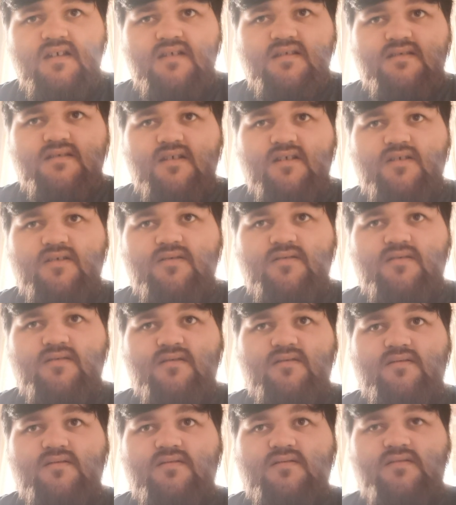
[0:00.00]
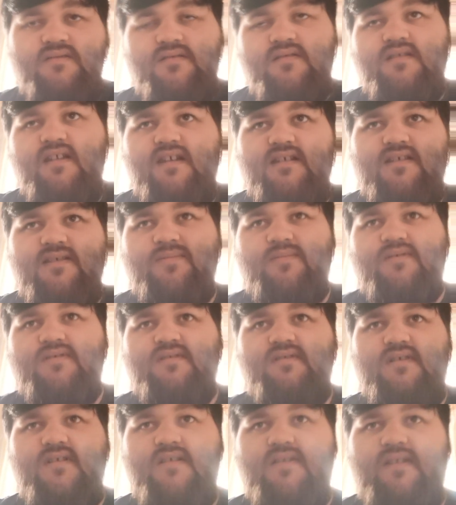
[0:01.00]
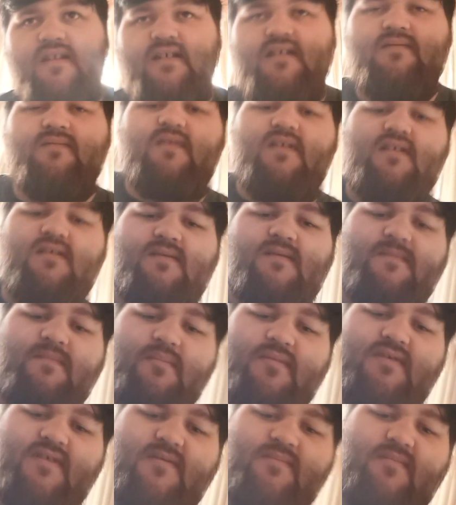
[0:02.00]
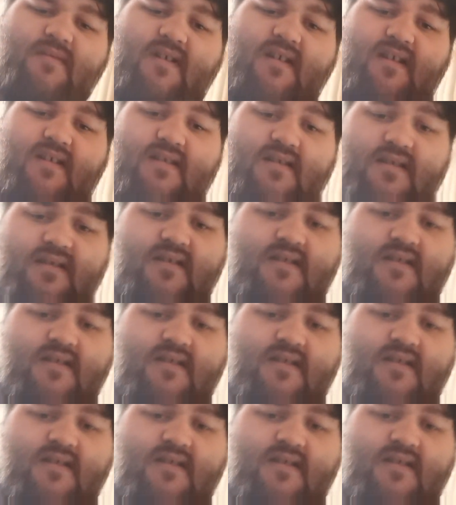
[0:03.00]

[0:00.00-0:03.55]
So, next one that I can think of from the top of my head.